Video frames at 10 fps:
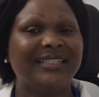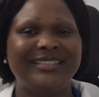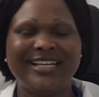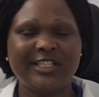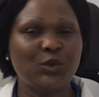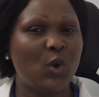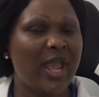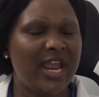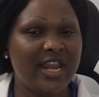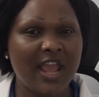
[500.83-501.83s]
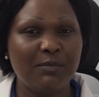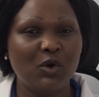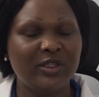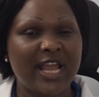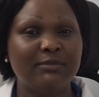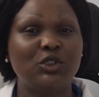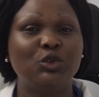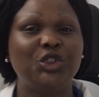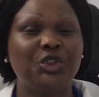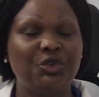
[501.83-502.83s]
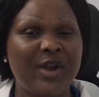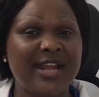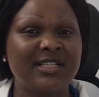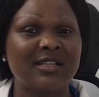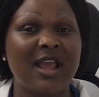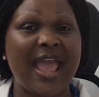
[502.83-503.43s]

This will enable them to trace